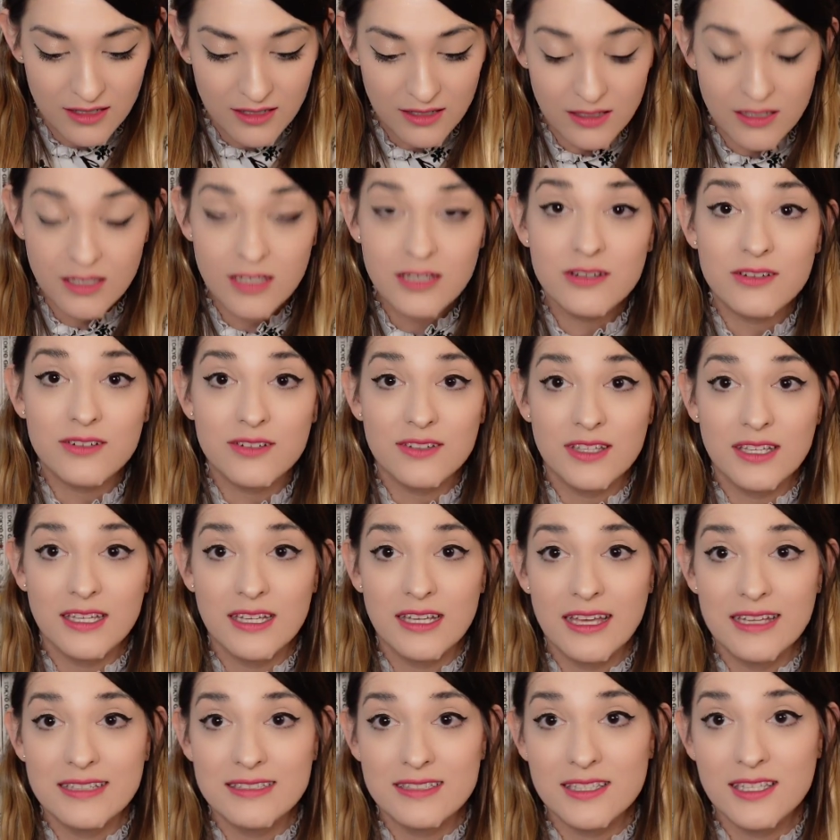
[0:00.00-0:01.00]

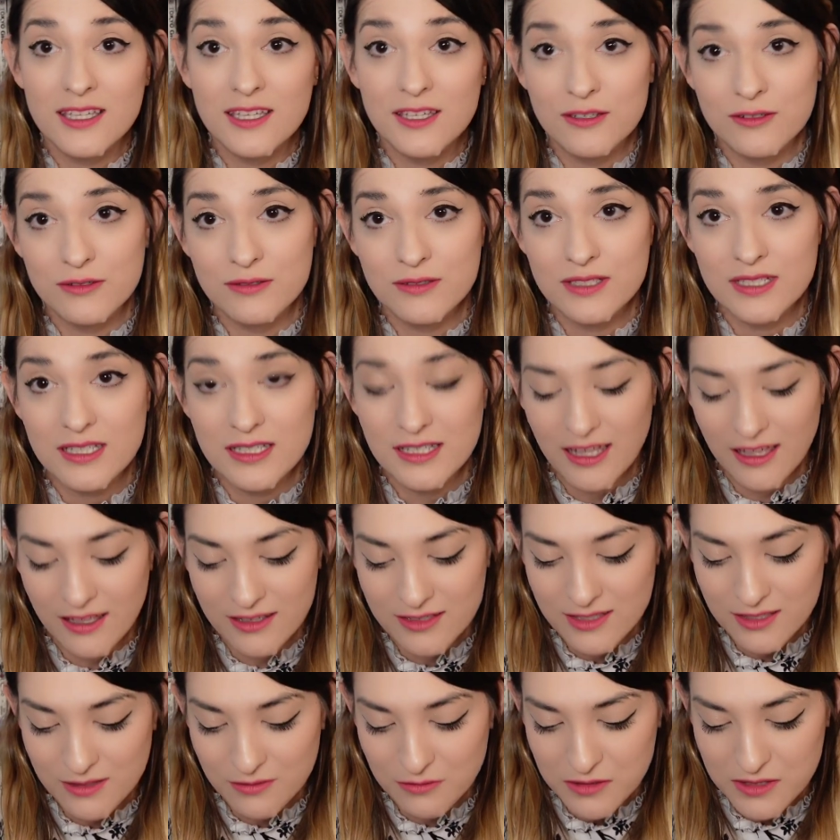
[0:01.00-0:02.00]
nearly as cute
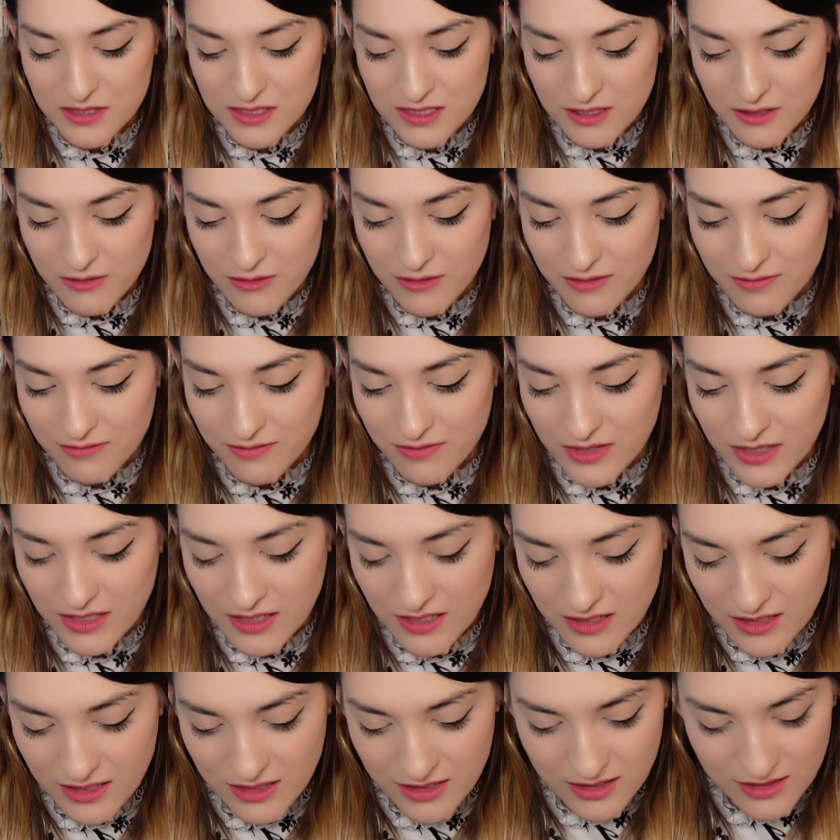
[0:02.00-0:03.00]
as the ones that you can
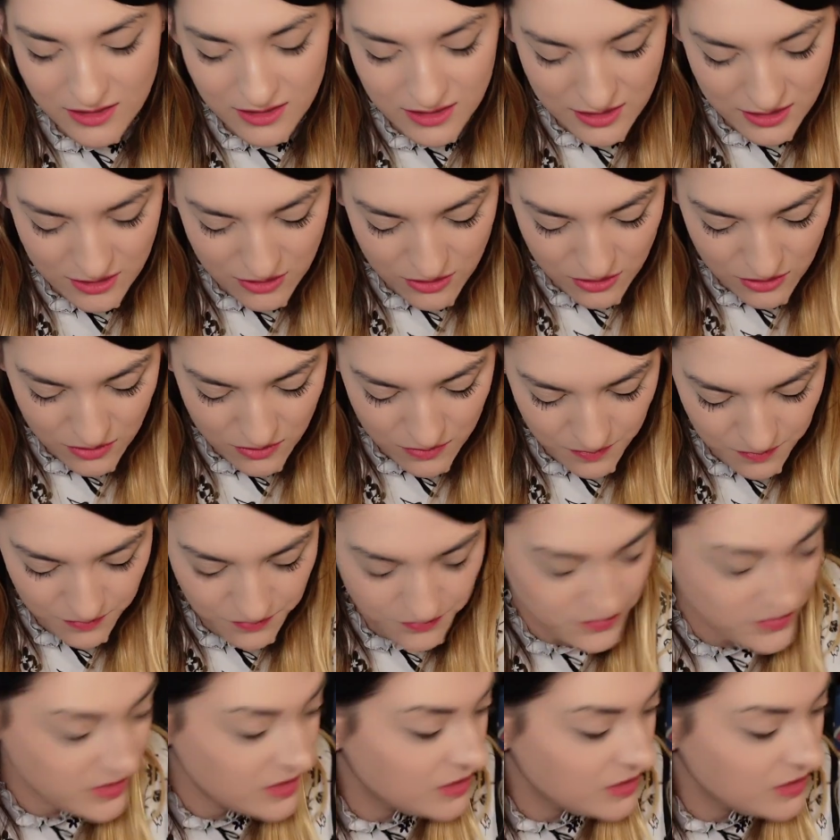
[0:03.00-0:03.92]
find there. So,